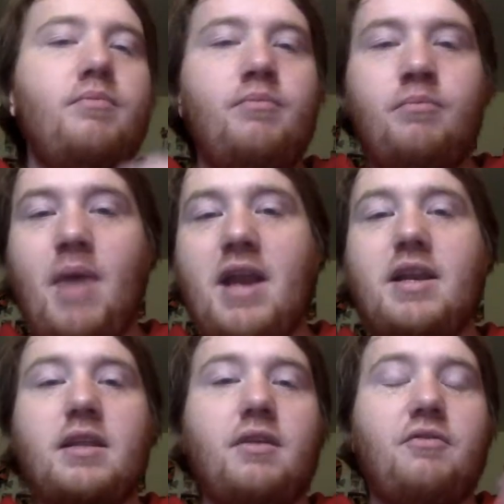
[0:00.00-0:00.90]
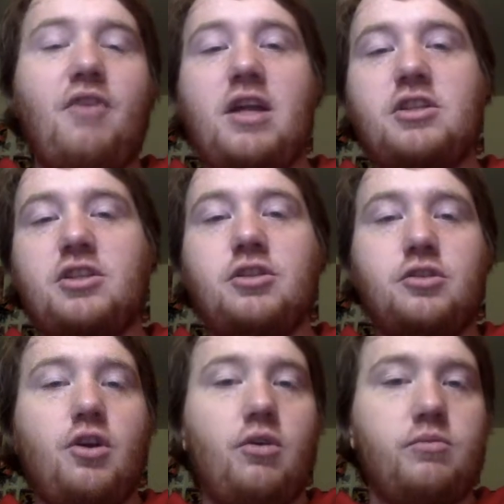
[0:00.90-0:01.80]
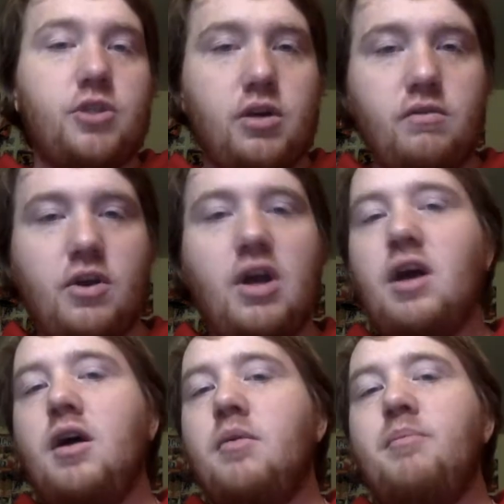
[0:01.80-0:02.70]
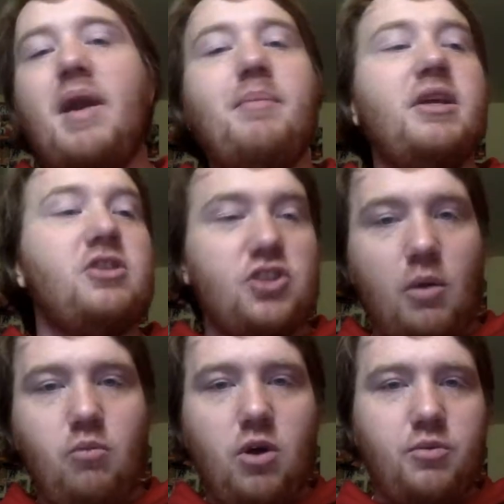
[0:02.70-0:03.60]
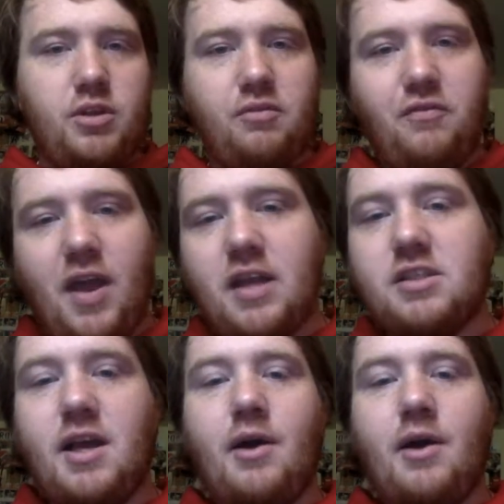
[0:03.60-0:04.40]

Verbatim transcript: mending the fences in terms of maybe somewhat with the fans now.